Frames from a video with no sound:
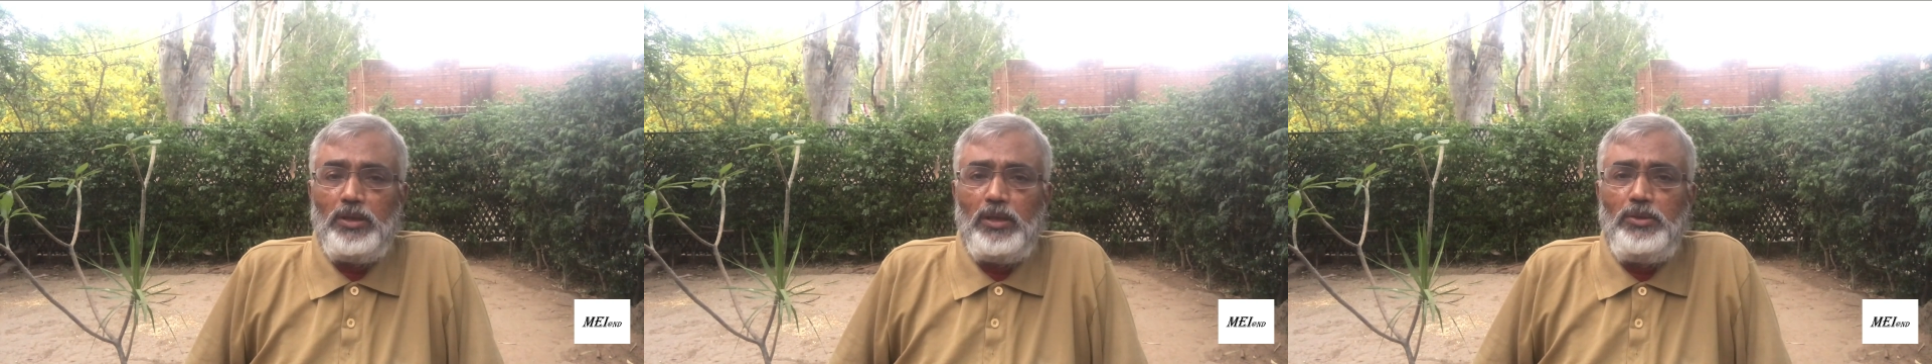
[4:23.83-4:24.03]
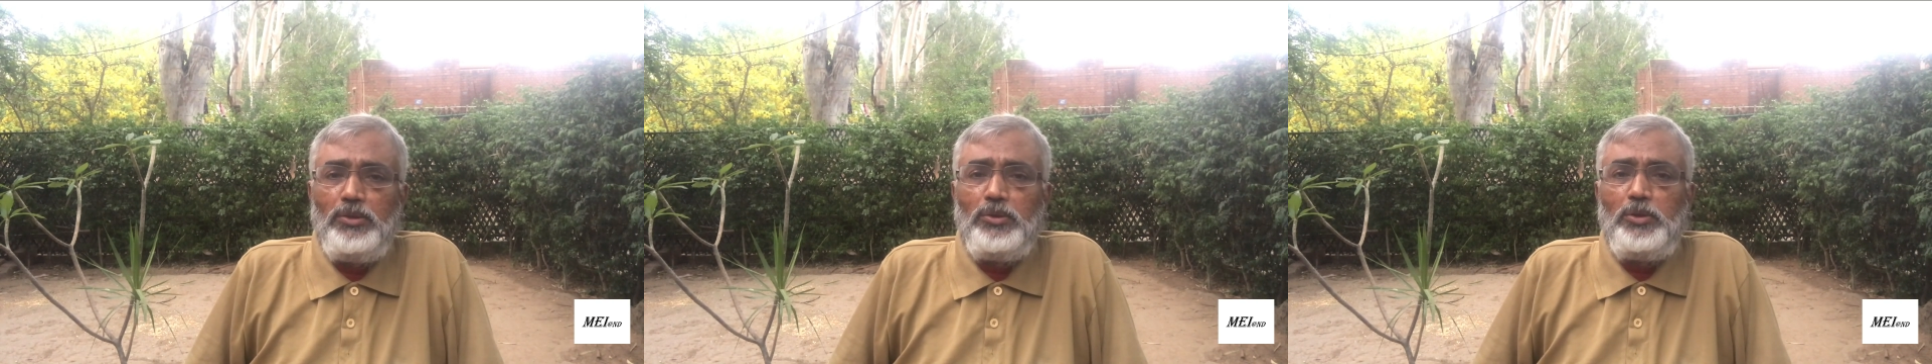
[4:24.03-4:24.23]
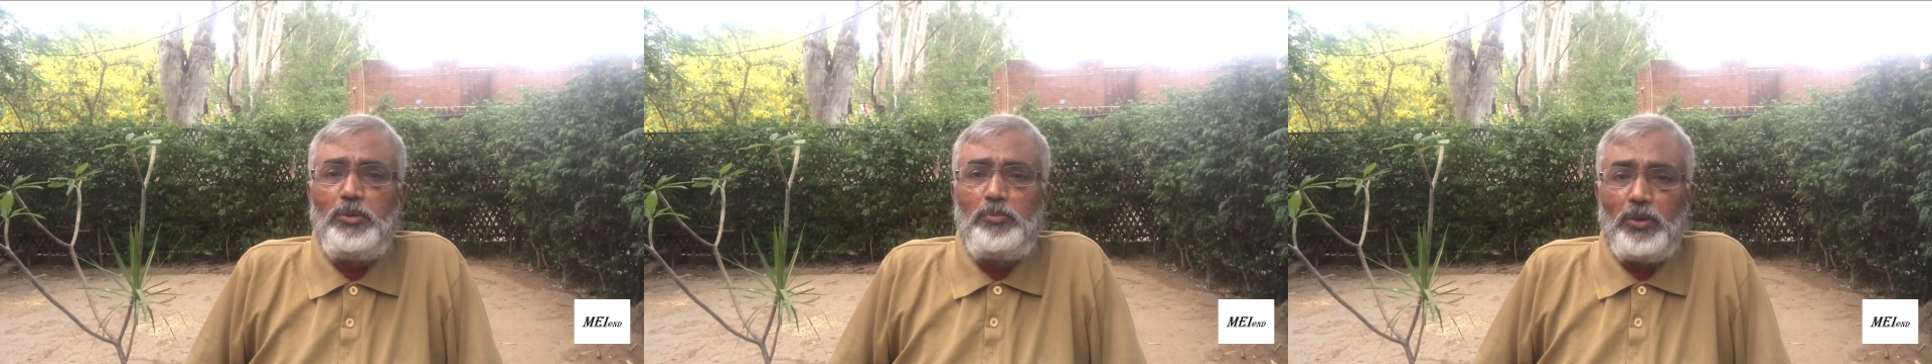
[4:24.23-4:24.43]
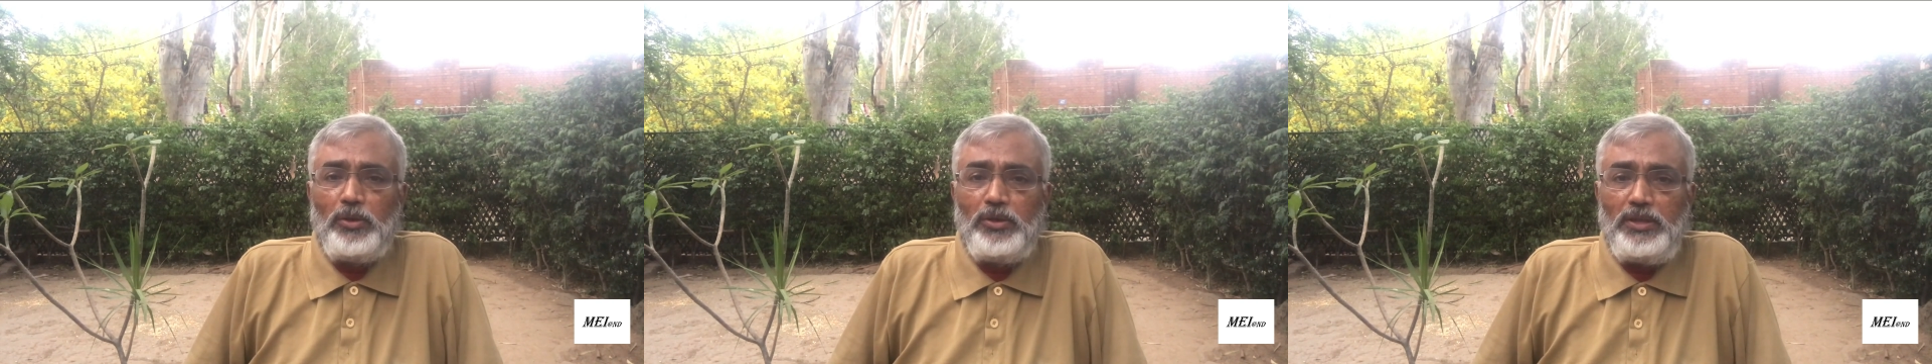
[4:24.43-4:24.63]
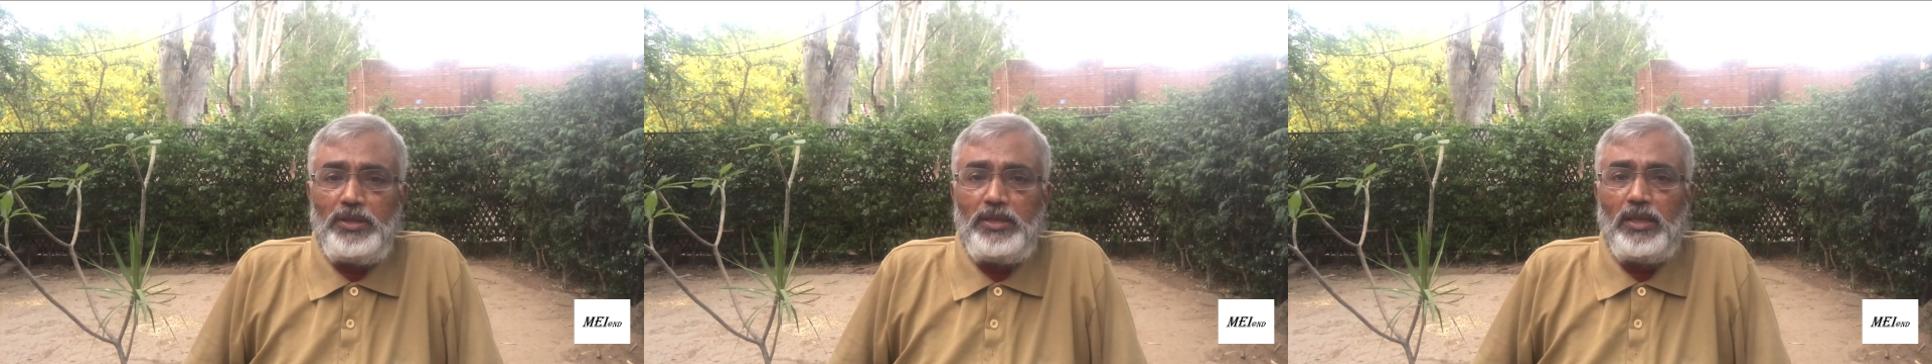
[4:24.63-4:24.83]
due to
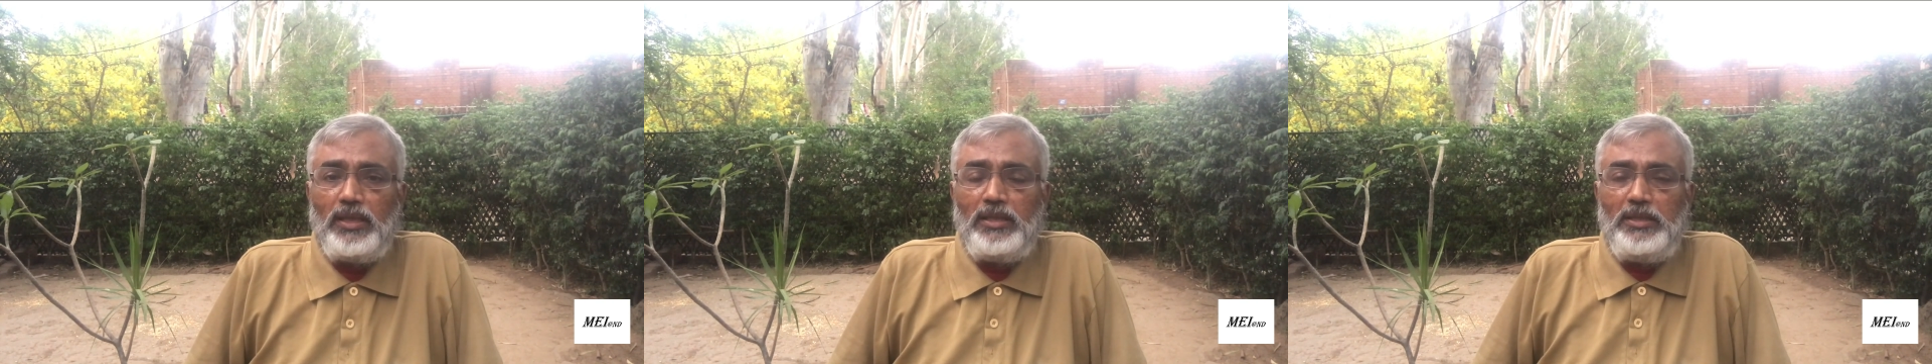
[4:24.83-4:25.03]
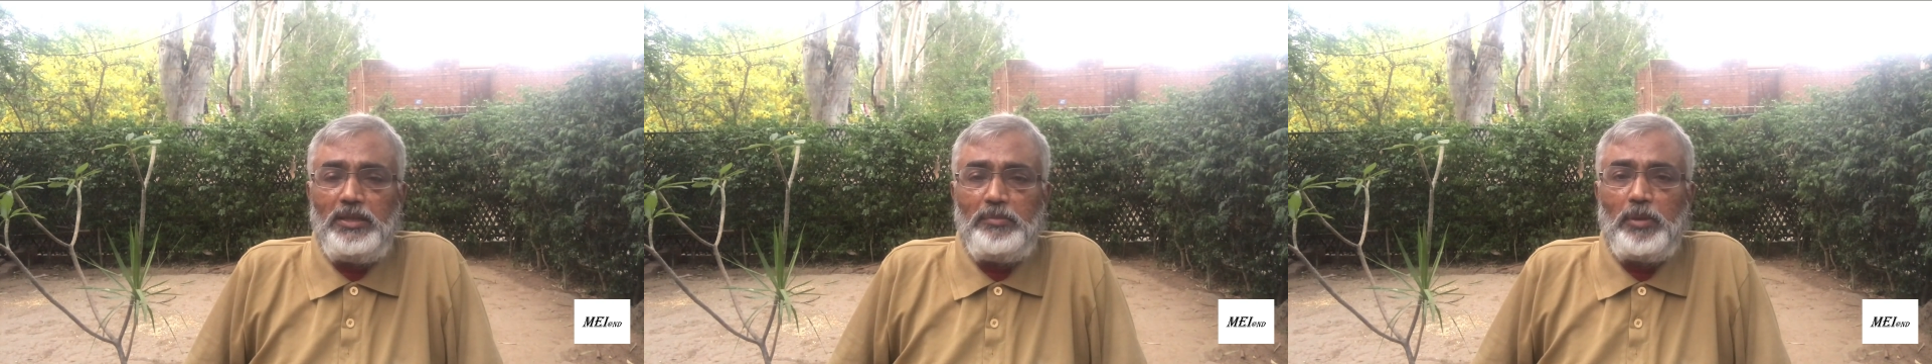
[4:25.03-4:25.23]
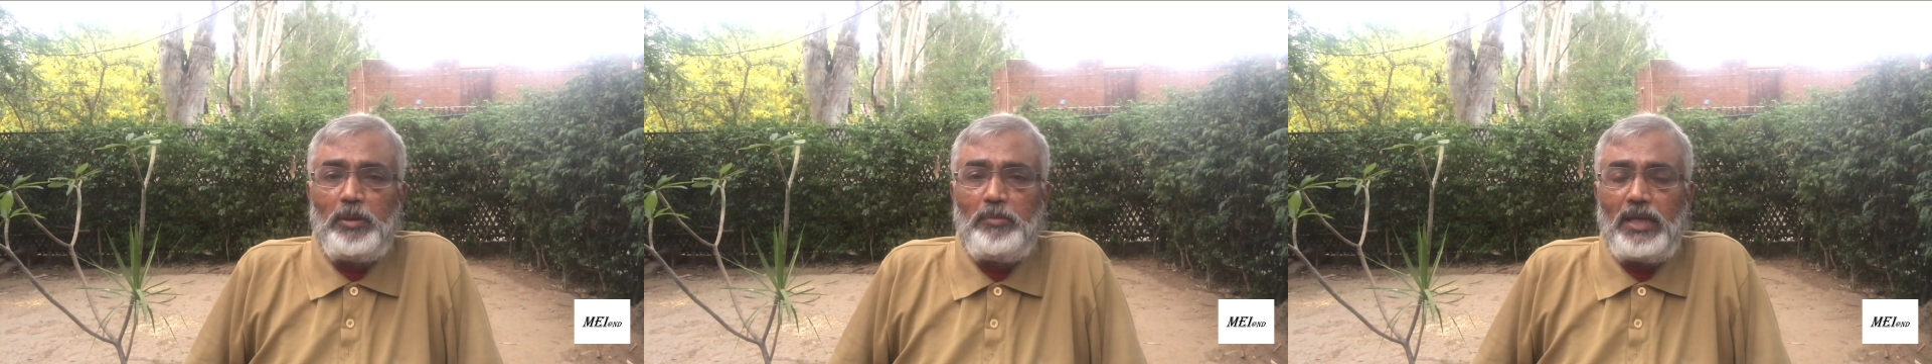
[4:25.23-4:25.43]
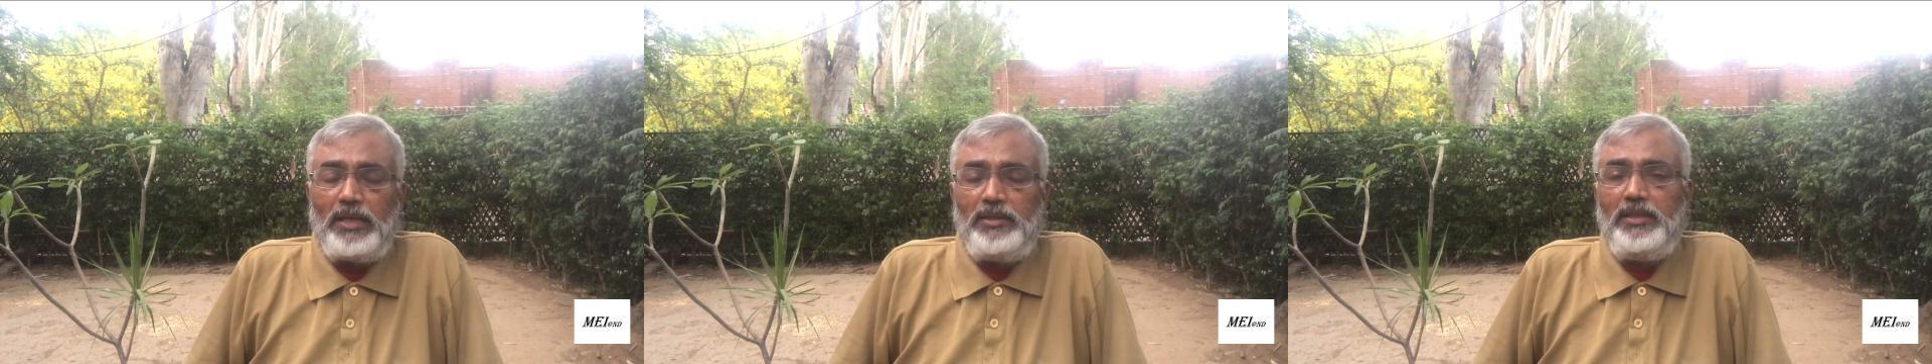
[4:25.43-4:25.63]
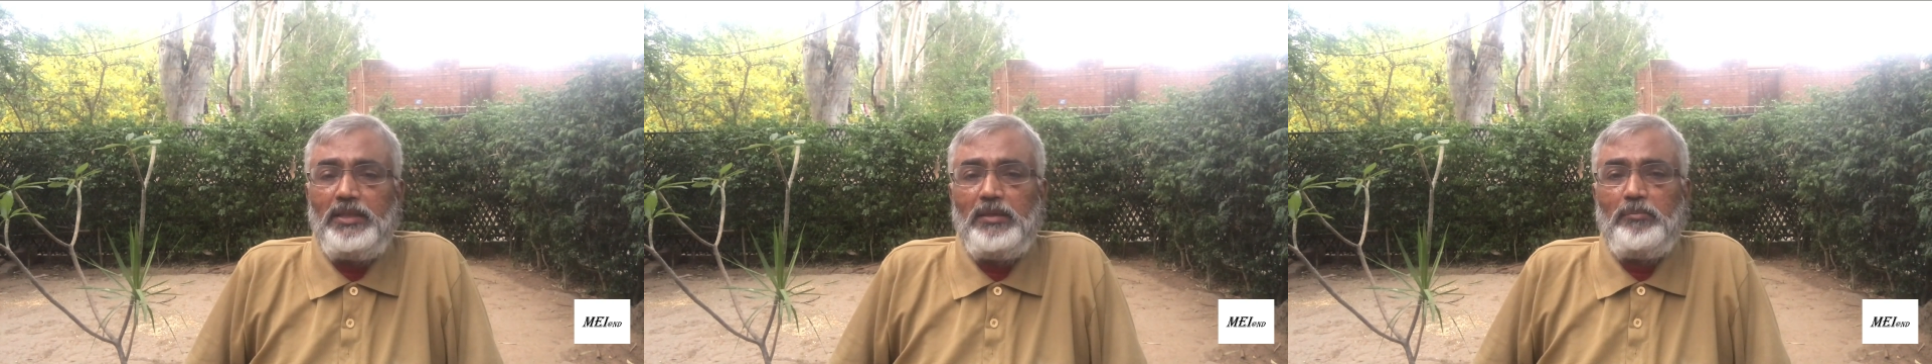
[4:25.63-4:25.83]
political and
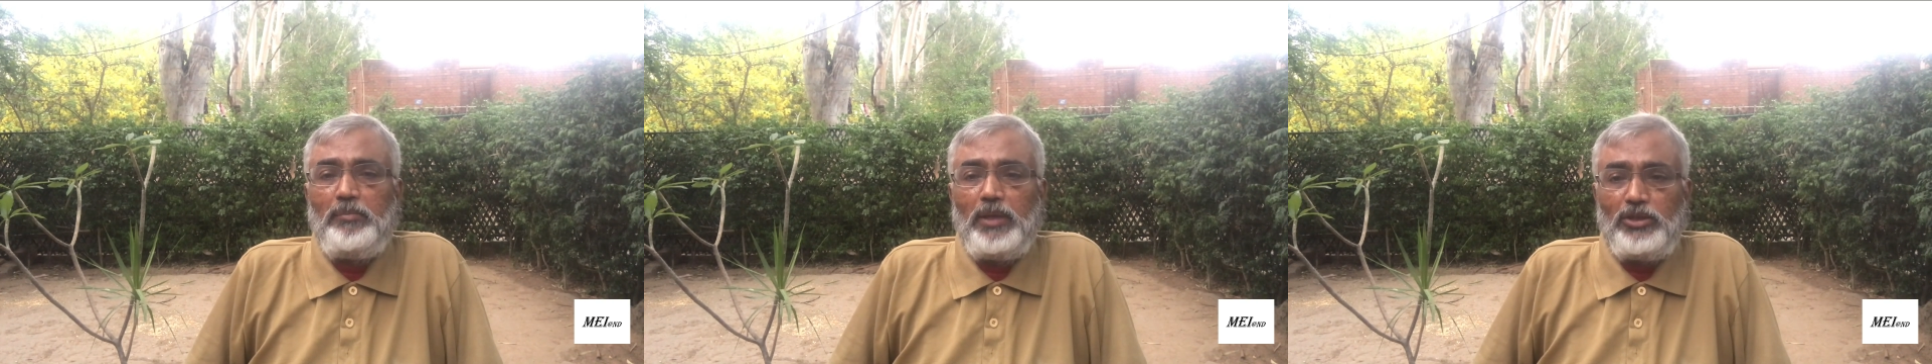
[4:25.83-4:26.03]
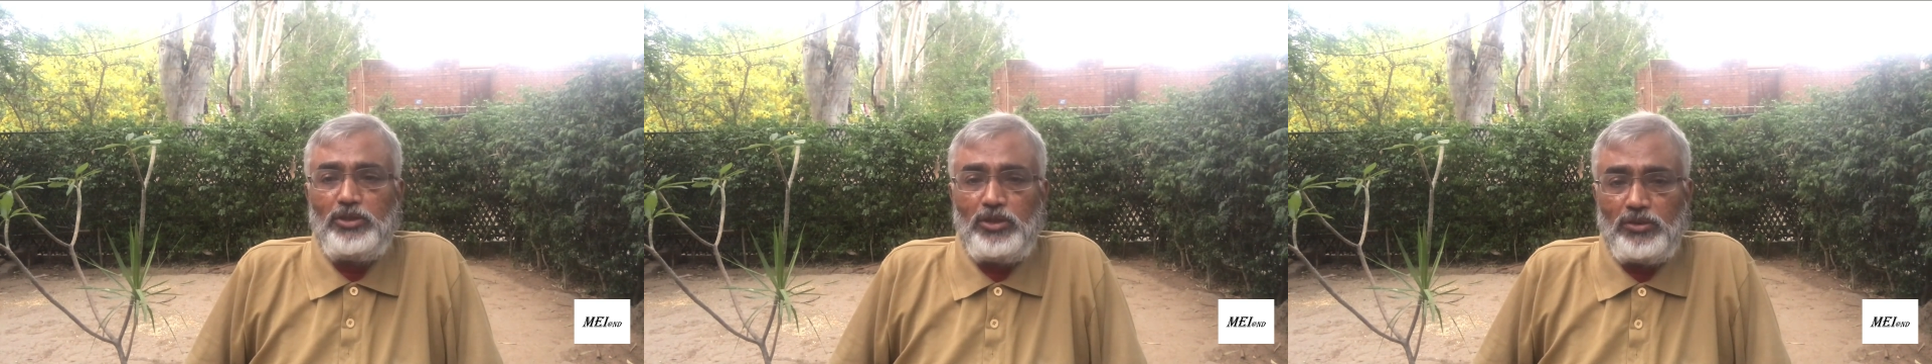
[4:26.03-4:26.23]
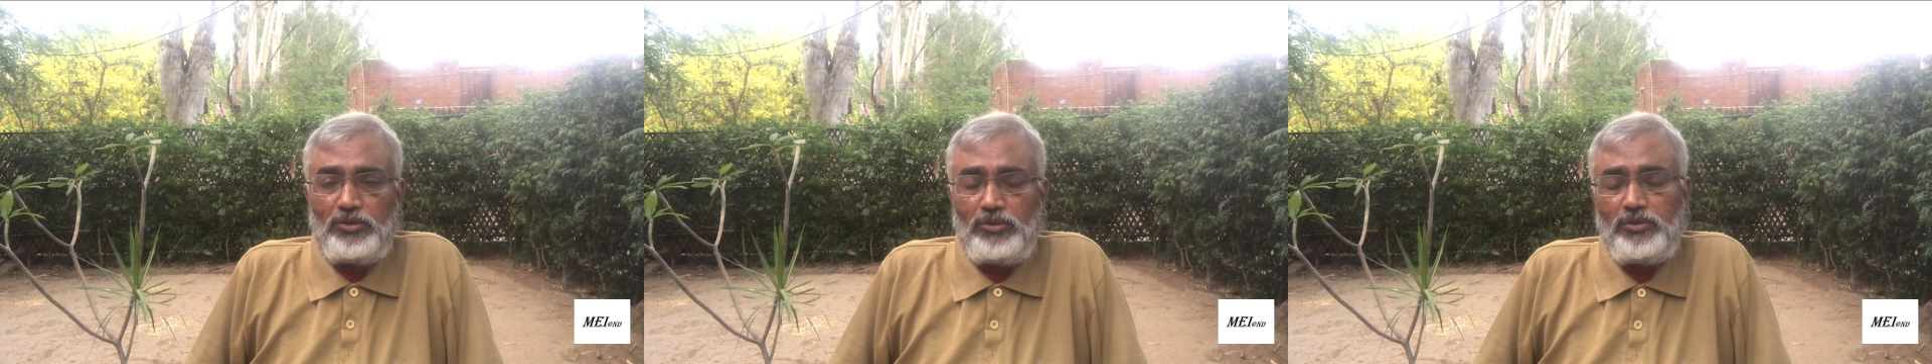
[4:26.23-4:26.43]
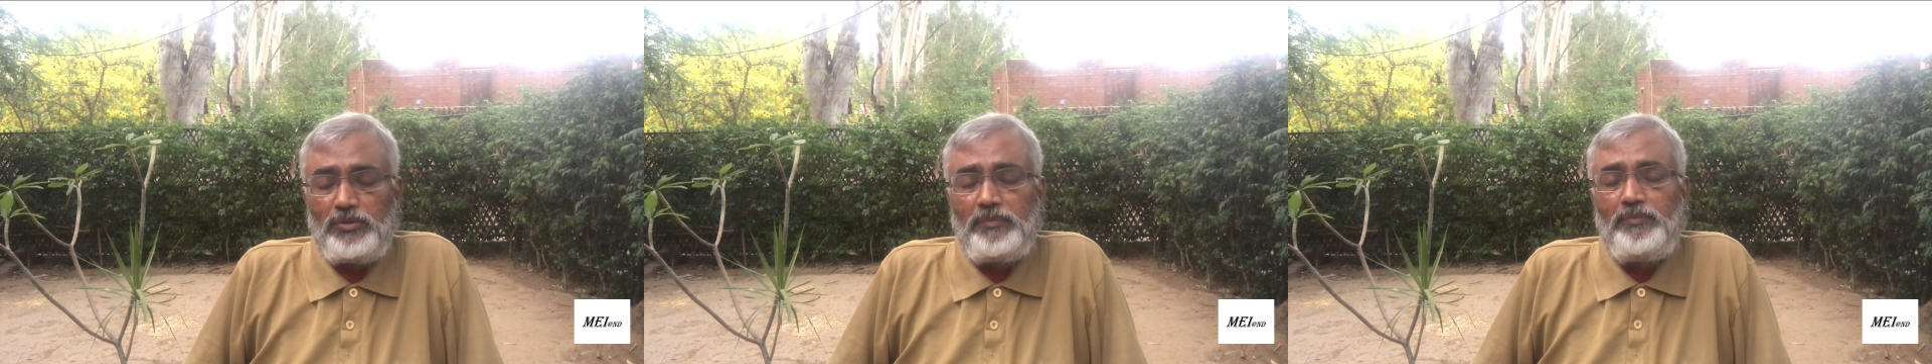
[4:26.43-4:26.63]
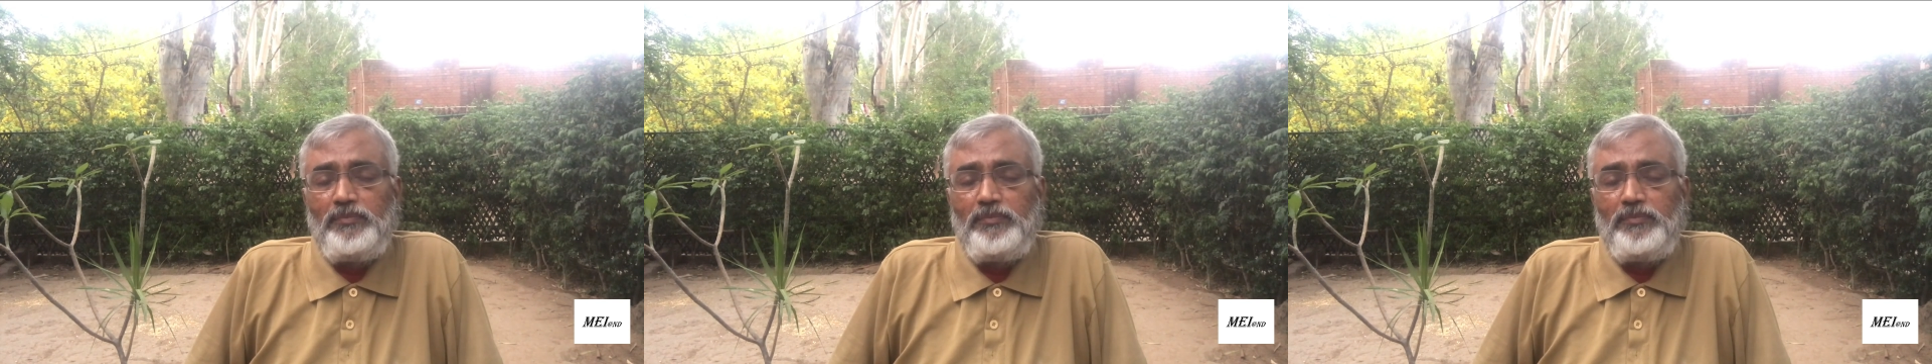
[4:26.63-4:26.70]
diplomatic compulsions,